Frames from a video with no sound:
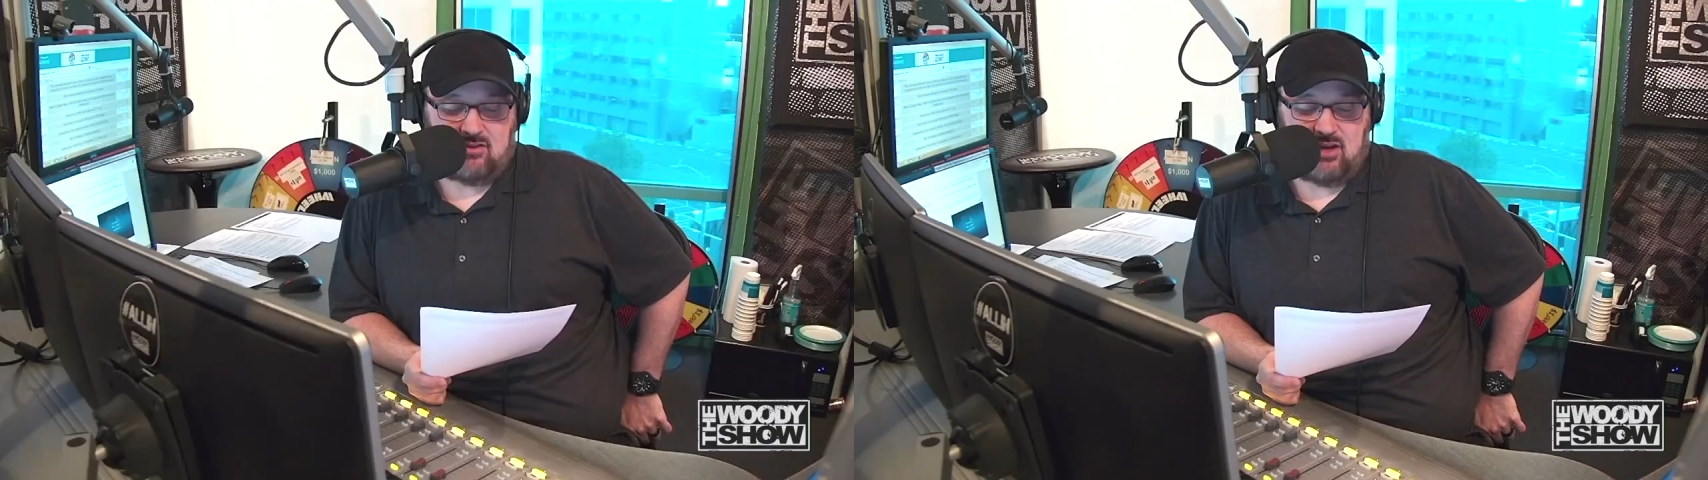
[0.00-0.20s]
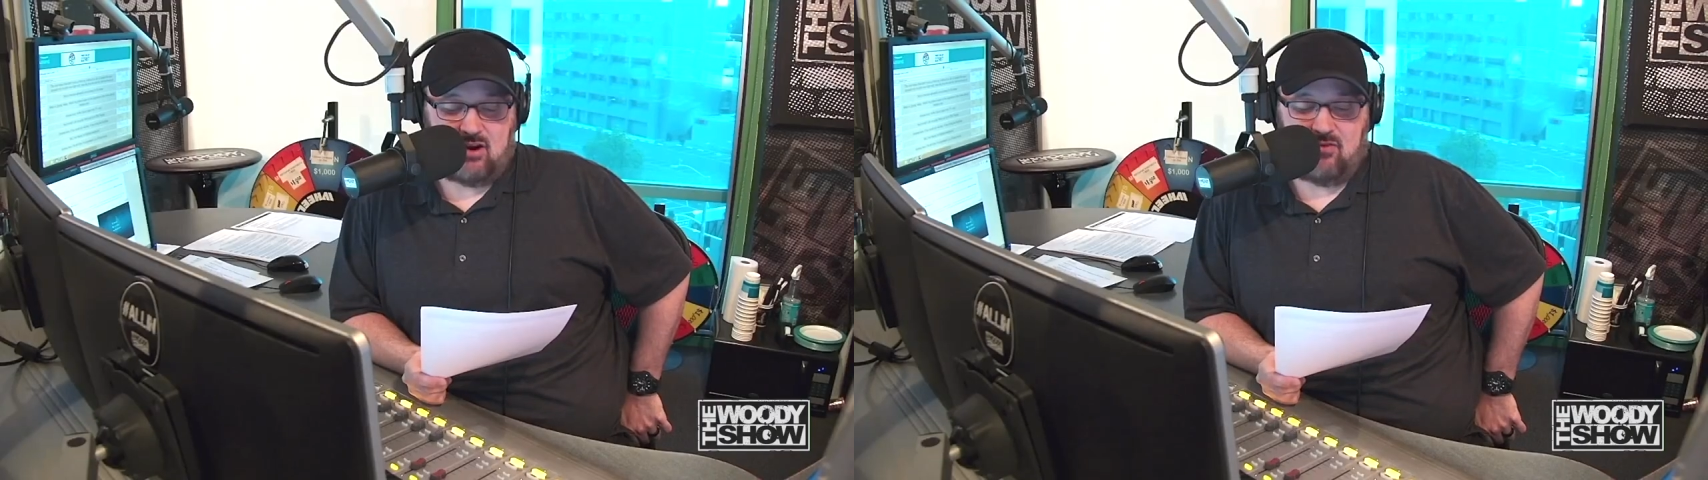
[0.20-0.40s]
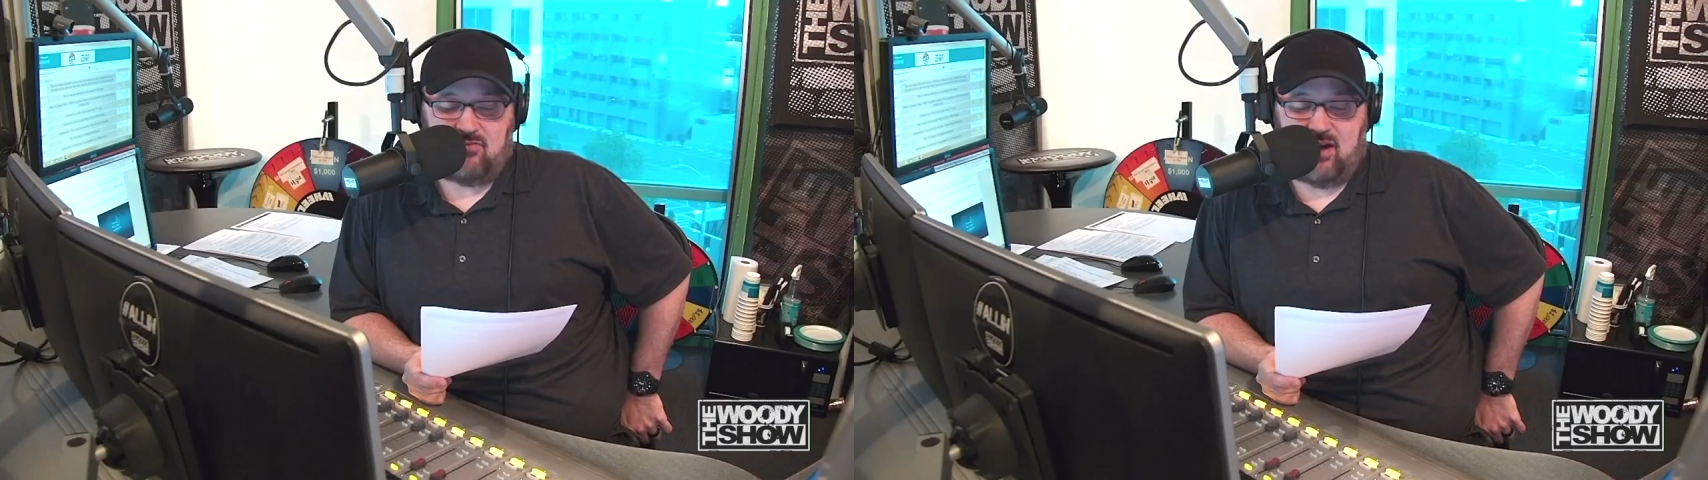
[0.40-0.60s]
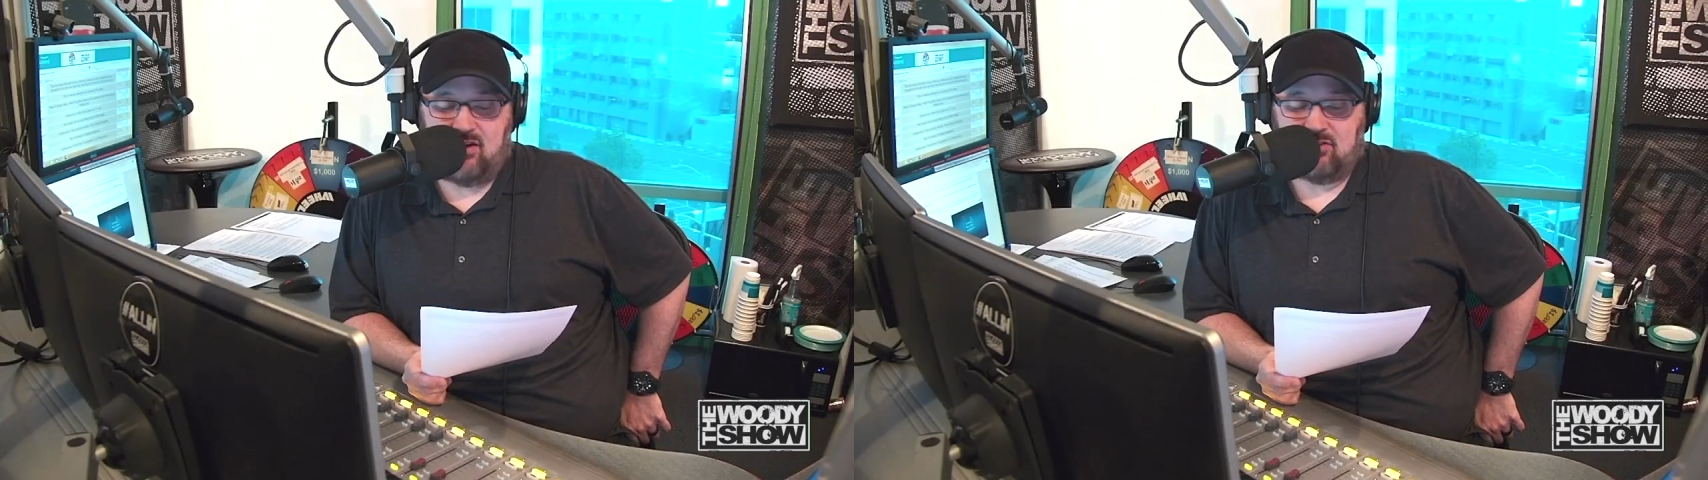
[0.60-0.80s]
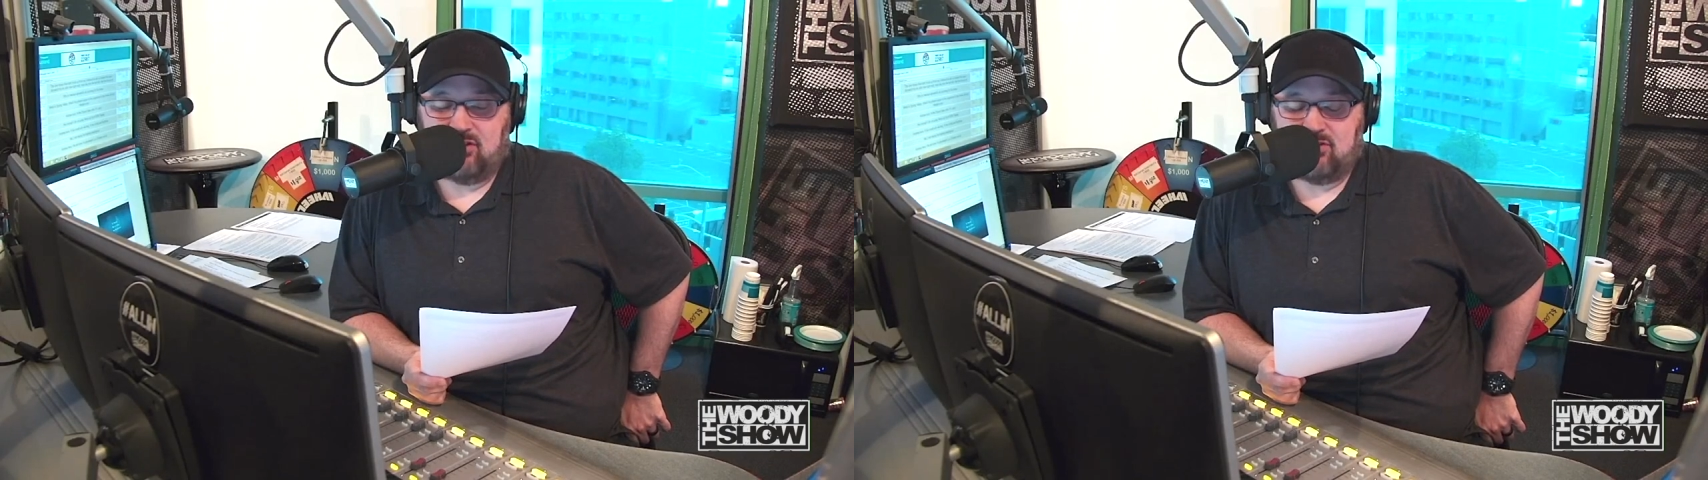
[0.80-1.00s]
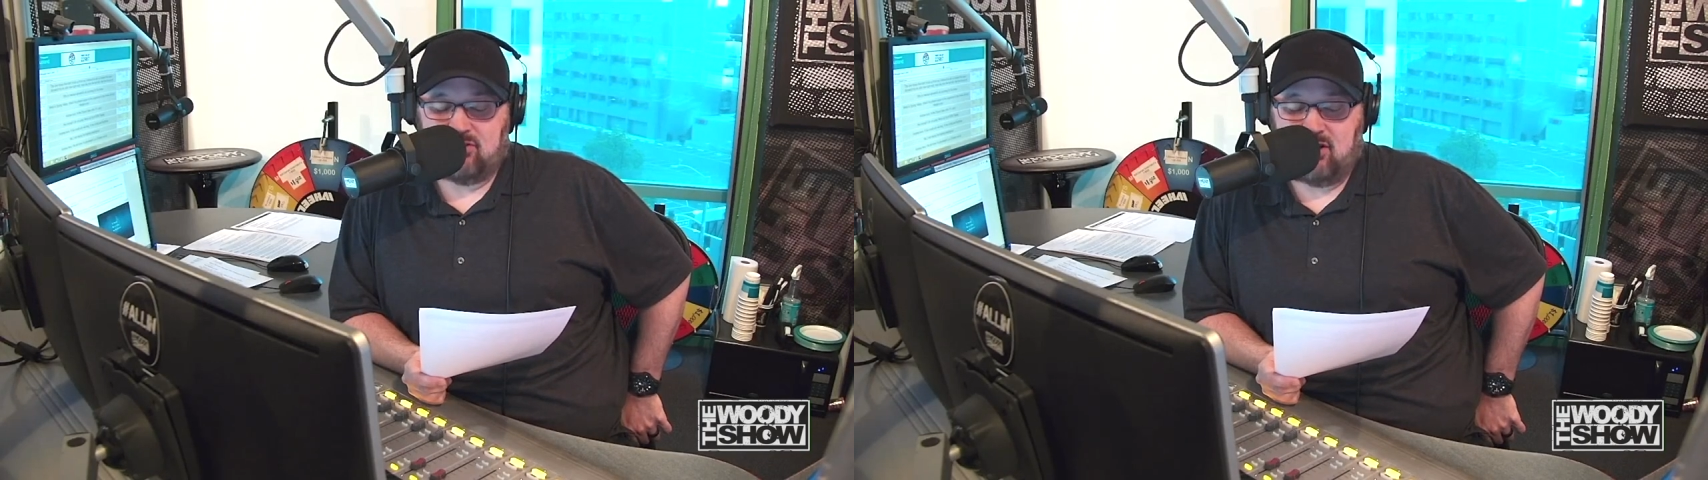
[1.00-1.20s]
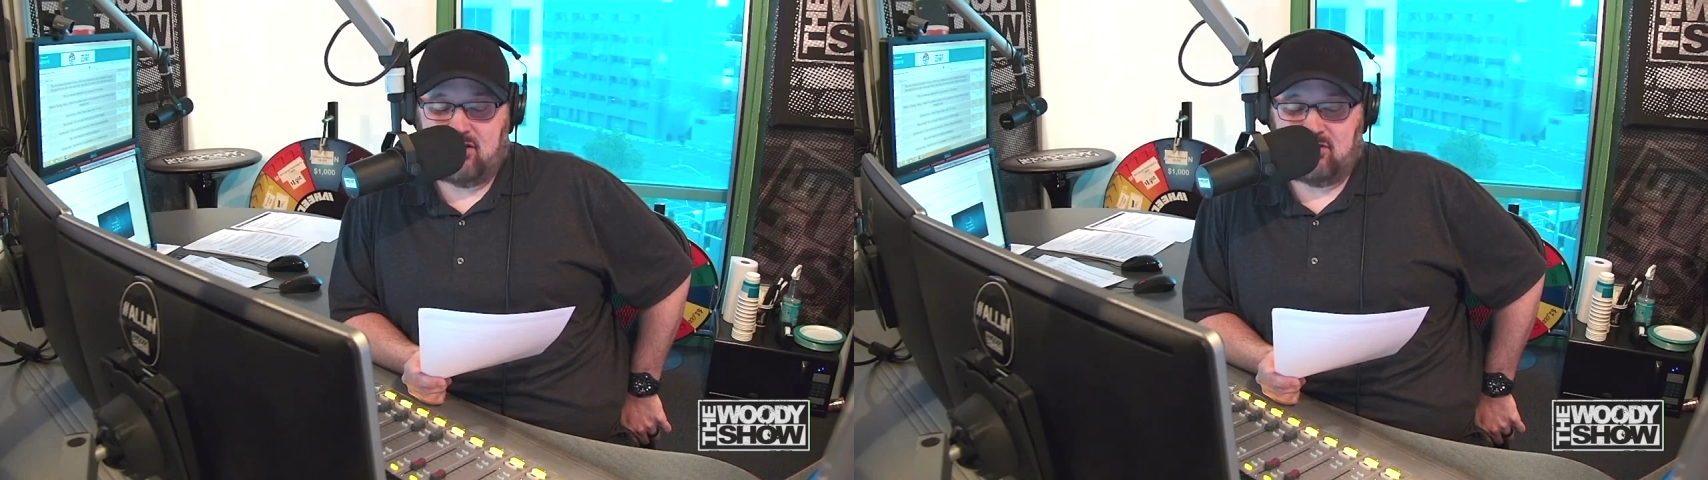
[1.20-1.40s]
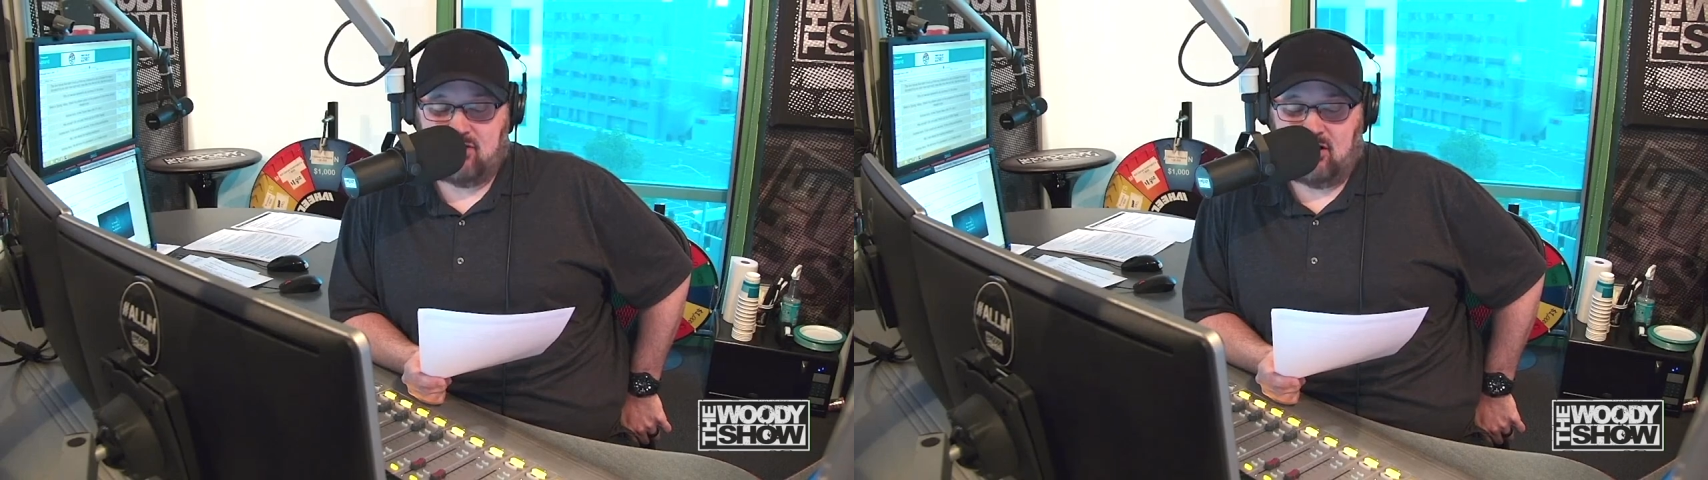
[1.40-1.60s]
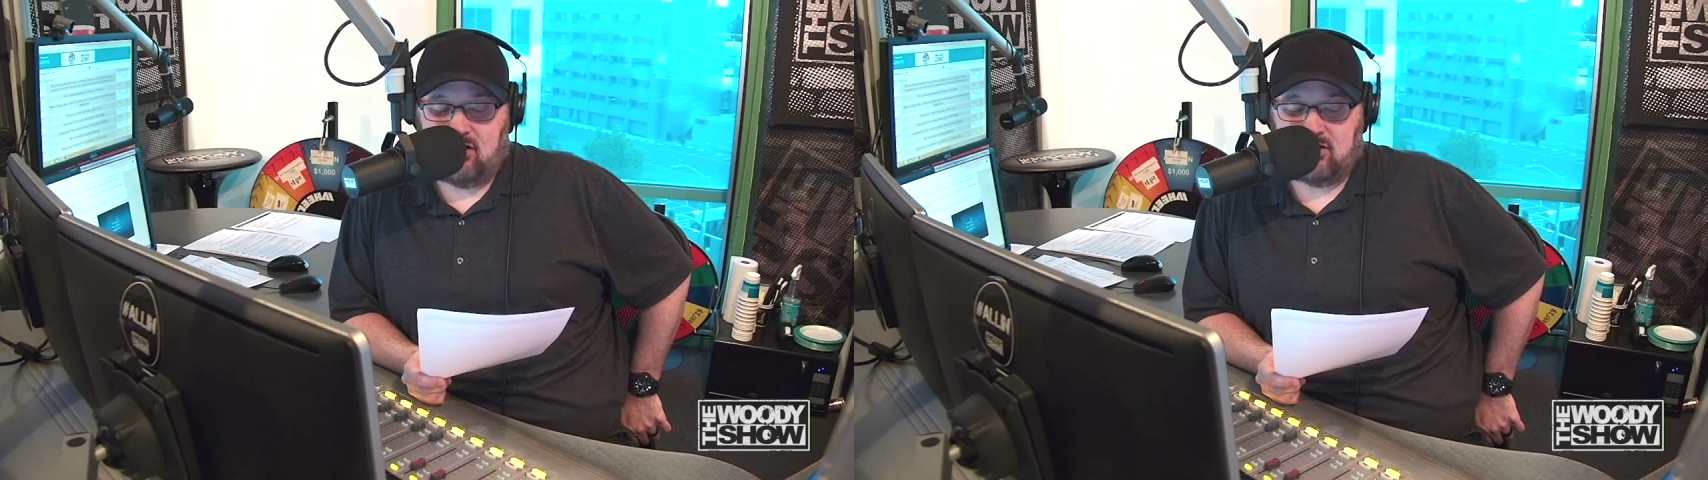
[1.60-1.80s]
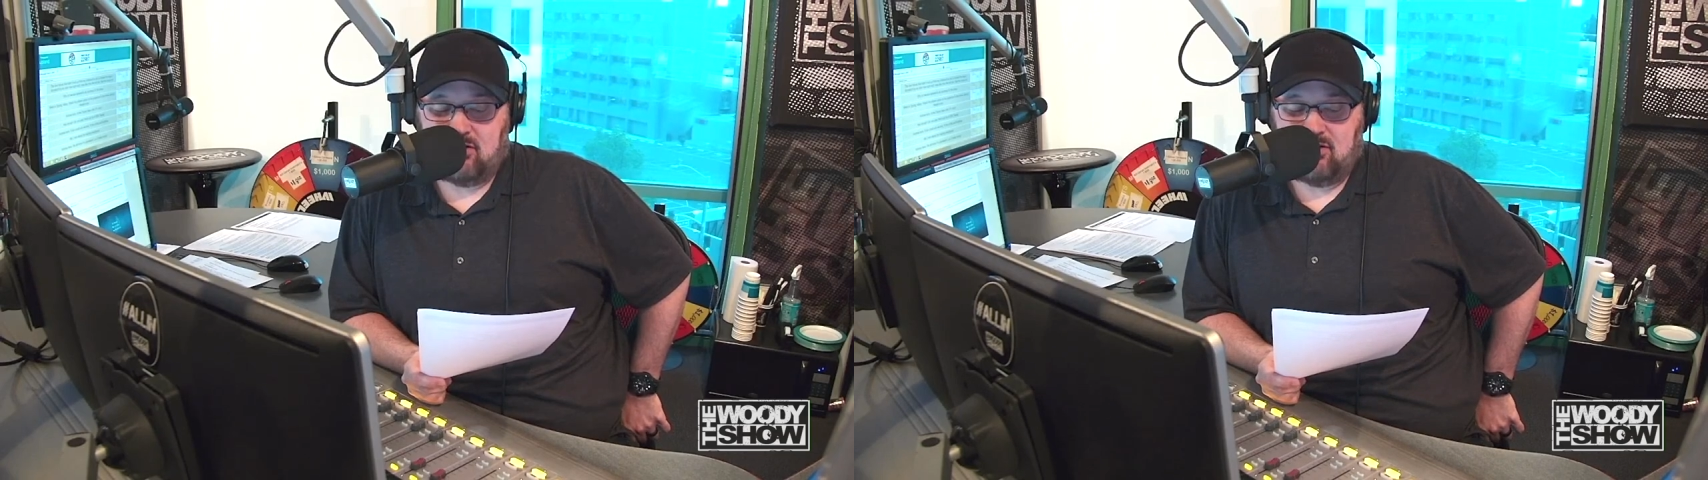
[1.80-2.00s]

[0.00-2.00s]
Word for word: Tucker found a lizard in his garden.